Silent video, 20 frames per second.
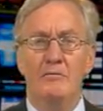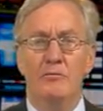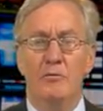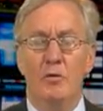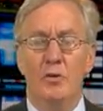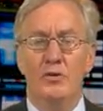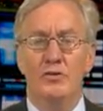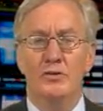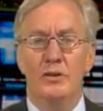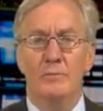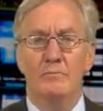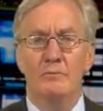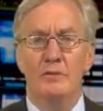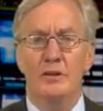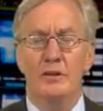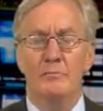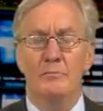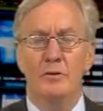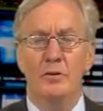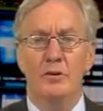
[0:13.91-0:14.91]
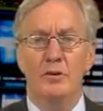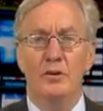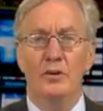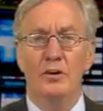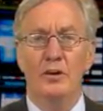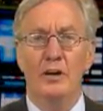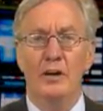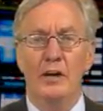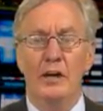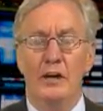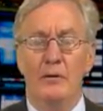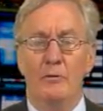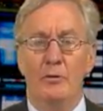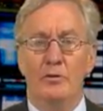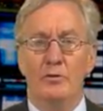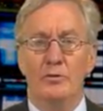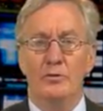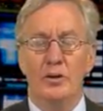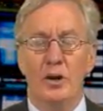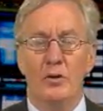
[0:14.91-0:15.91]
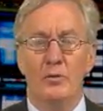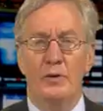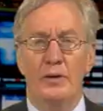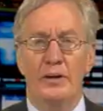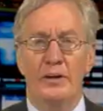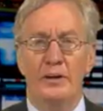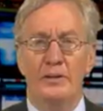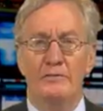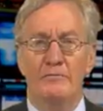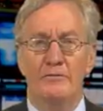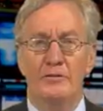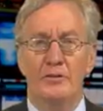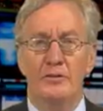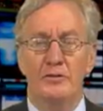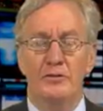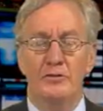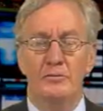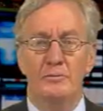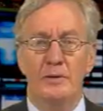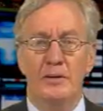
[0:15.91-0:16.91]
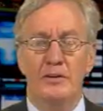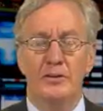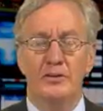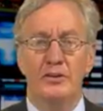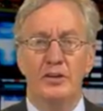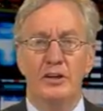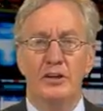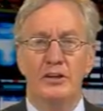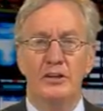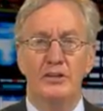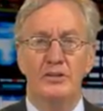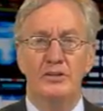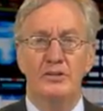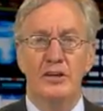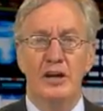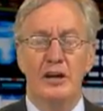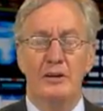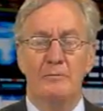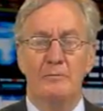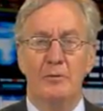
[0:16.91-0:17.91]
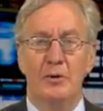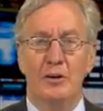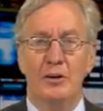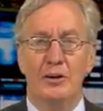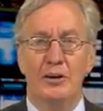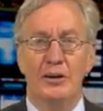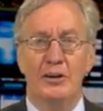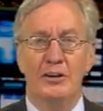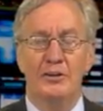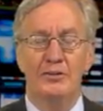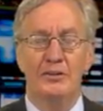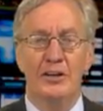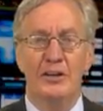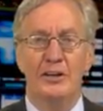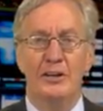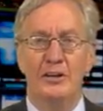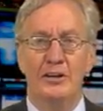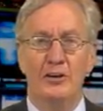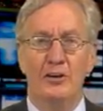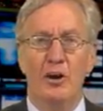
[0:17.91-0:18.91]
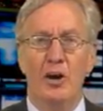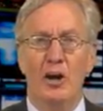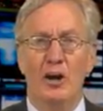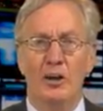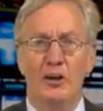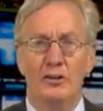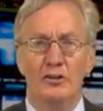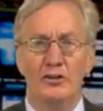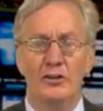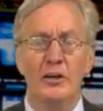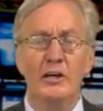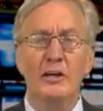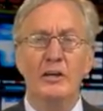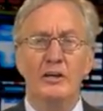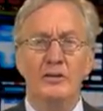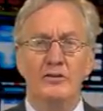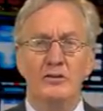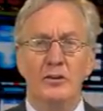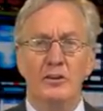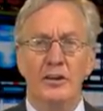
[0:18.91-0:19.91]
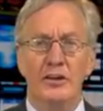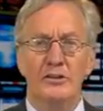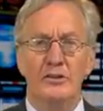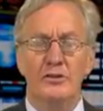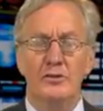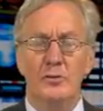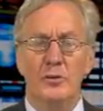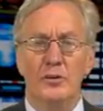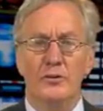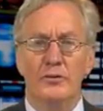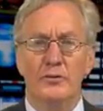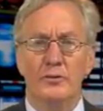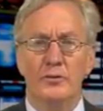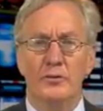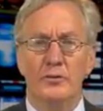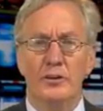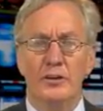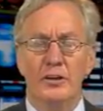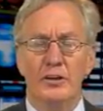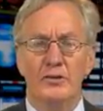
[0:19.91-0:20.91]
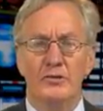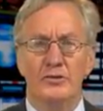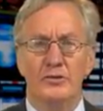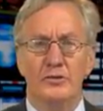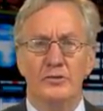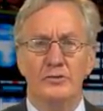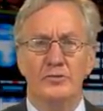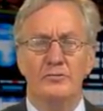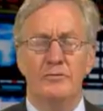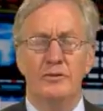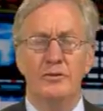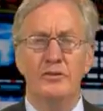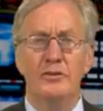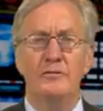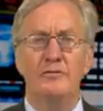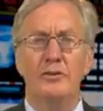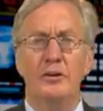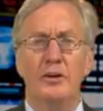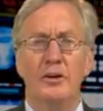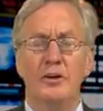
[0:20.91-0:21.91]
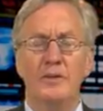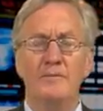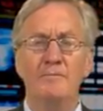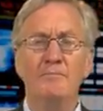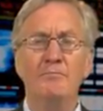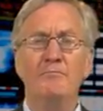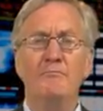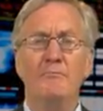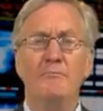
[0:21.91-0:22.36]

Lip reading: for September, which was already confused by the Chinese stock market and data in August. So let's sort through the issues. First of all,